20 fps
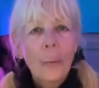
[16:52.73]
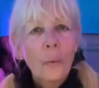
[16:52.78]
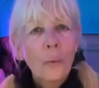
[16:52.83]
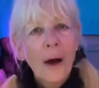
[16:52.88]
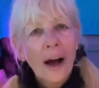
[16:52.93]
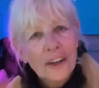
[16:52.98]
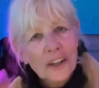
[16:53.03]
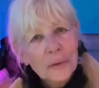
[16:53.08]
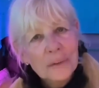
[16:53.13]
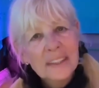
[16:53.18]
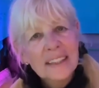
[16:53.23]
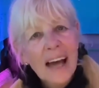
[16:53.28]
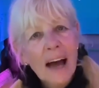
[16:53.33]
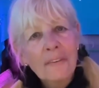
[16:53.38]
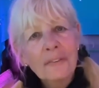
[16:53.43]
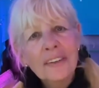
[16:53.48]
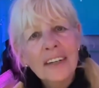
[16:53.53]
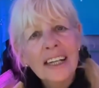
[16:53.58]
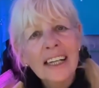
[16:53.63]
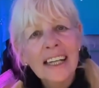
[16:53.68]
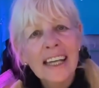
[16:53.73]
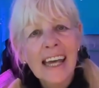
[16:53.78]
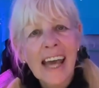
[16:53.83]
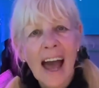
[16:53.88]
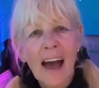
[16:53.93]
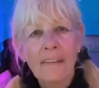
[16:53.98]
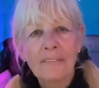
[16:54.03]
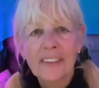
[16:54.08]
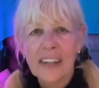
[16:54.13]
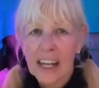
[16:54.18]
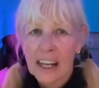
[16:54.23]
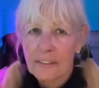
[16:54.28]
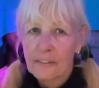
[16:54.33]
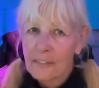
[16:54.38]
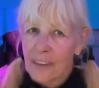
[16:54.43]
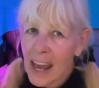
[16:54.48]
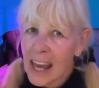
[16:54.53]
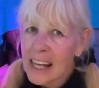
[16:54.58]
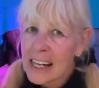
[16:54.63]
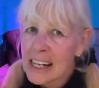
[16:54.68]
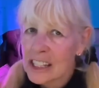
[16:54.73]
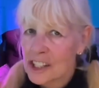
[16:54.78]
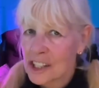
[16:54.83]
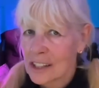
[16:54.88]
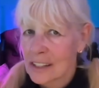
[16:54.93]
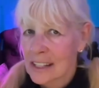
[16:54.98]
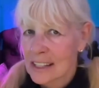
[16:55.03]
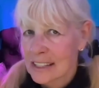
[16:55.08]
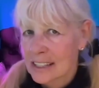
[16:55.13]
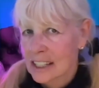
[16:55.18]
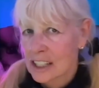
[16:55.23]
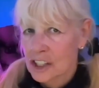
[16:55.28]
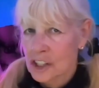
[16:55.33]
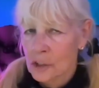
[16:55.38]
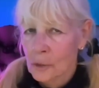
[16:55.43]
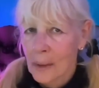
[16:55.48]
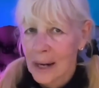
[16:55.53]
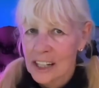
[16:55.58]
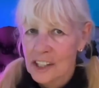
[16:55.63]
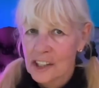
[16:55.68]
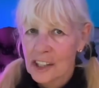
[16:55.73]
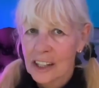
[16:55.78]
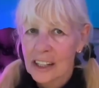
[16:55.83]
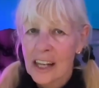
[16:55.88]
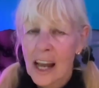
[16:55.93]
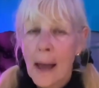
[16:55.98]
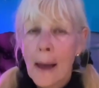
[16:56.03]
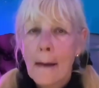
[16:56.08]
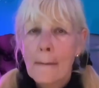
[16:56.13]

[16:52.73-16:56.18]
While you definitely have the advantage in the situation,